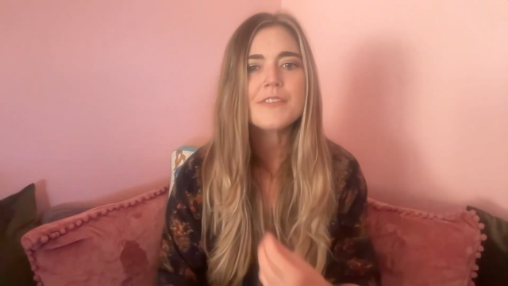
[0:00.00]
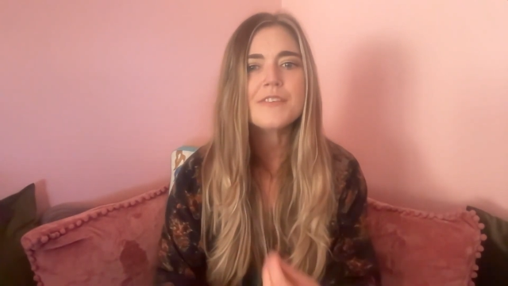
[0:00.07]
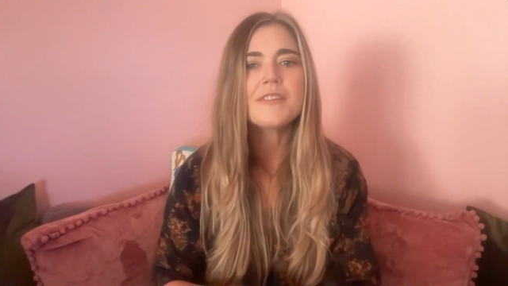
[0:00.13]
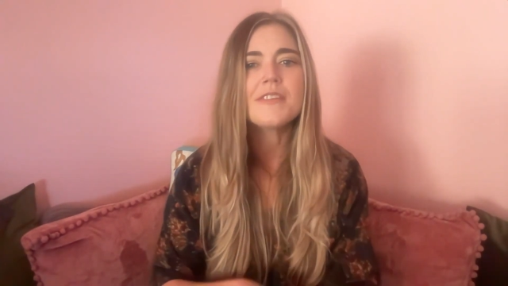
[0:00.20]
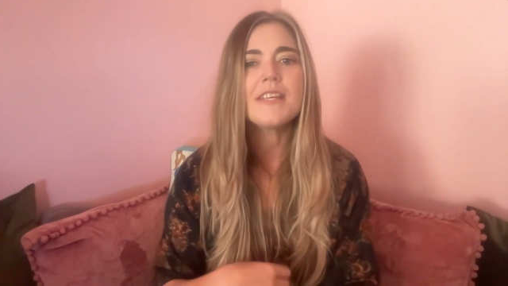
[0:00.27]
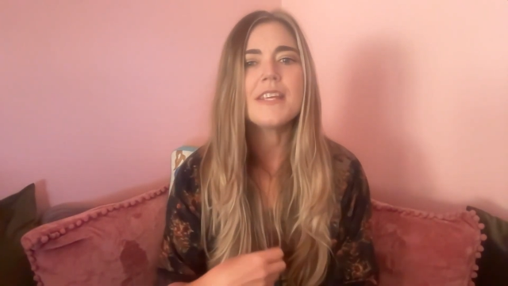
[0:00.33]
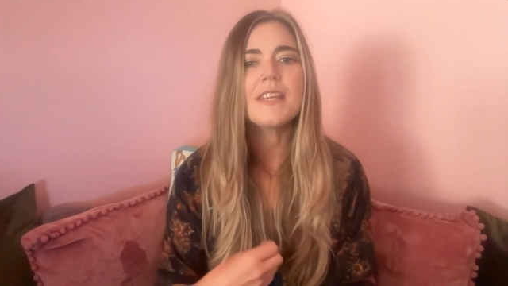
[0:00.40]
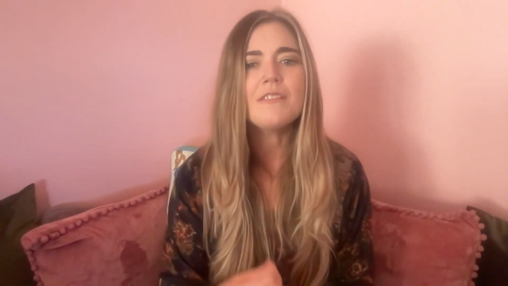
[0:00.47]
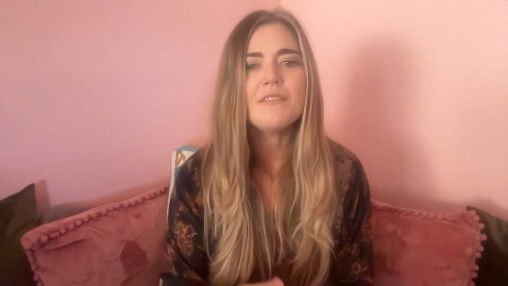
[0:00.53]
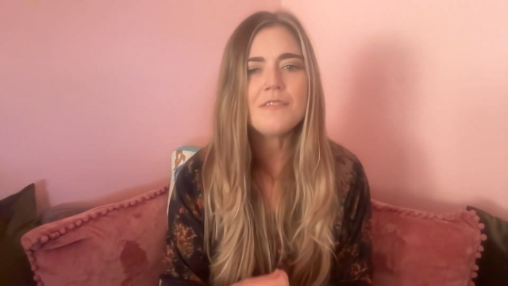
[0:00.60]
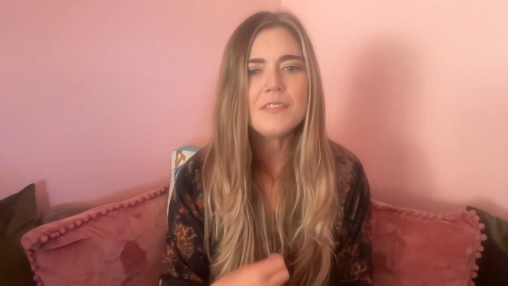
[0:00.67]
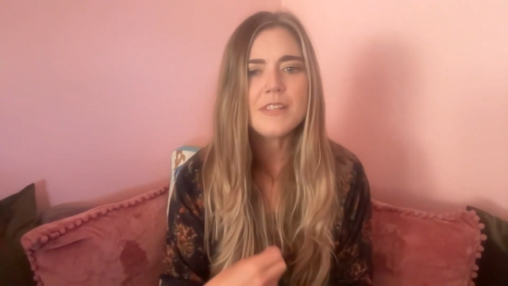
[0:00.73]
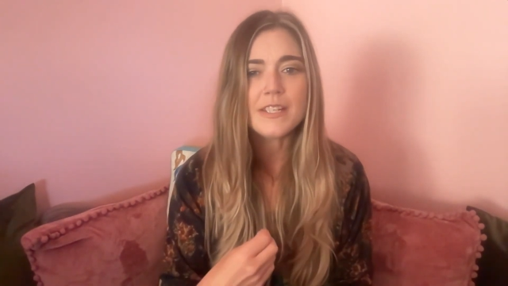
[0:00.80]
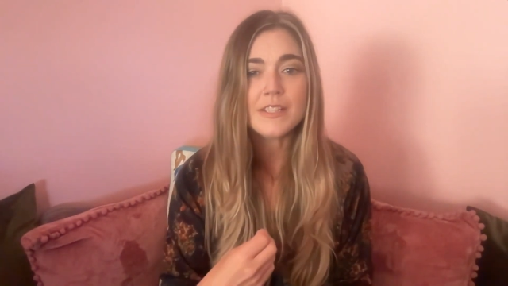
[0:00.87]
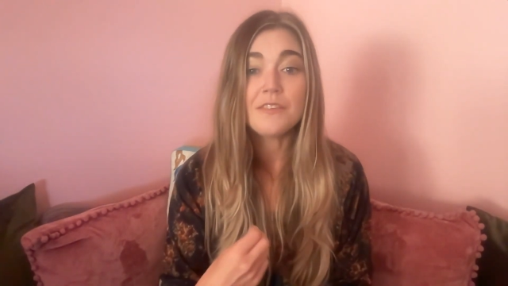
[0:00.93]
There's the
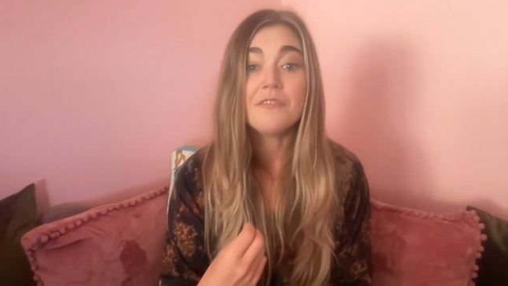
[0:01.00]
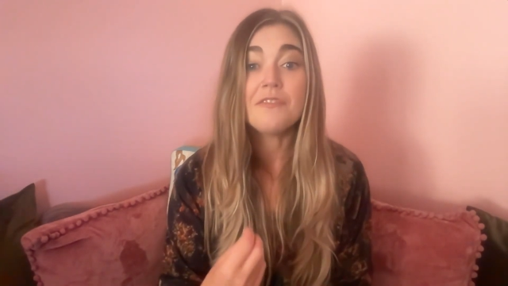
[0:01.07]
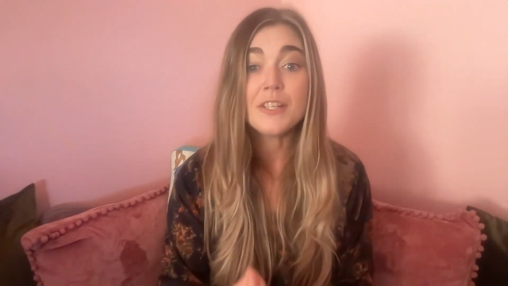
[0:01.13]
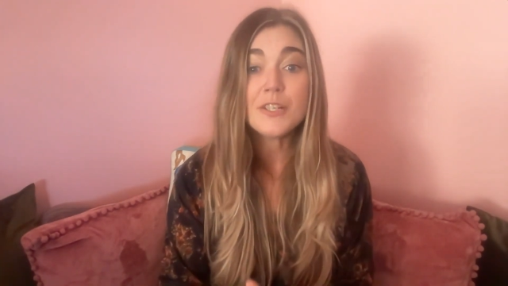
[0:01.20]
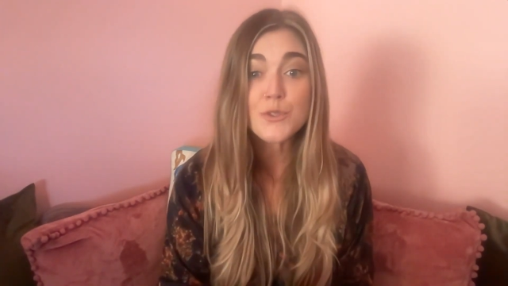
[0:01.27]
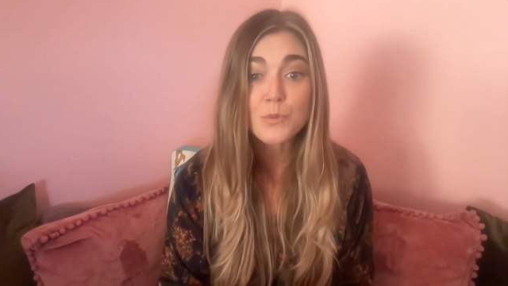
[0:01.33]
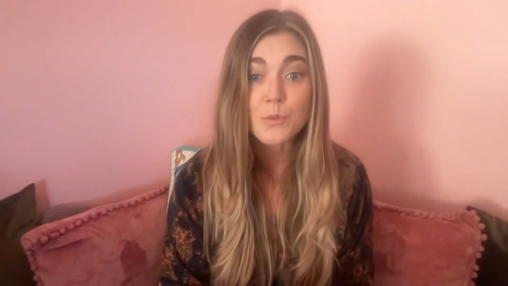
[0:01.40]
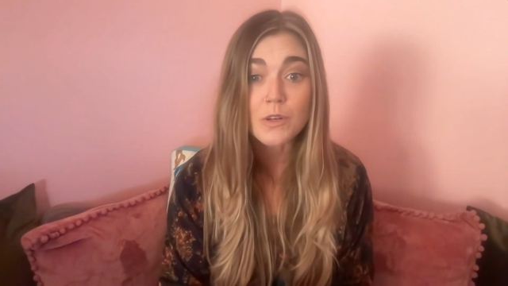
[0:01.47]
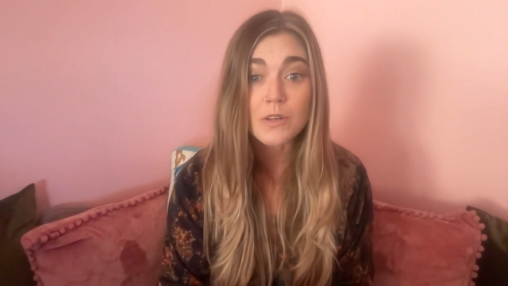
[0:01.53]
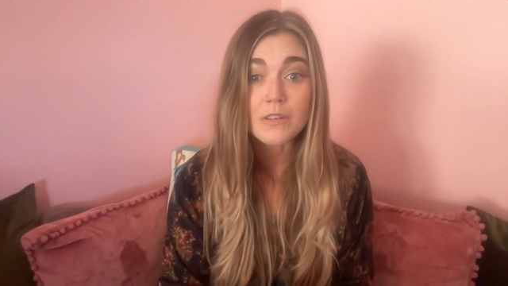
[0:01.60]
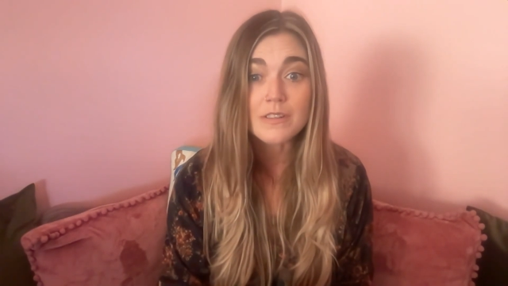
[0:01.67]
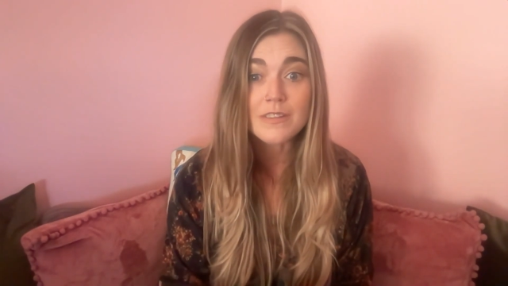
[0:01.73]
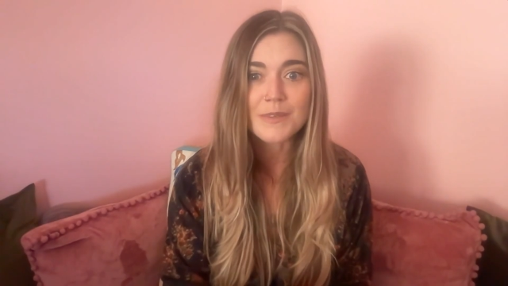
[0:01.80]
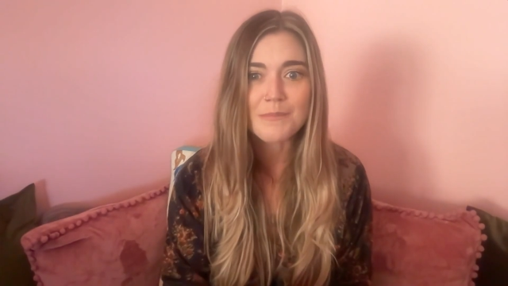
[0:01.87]
individual,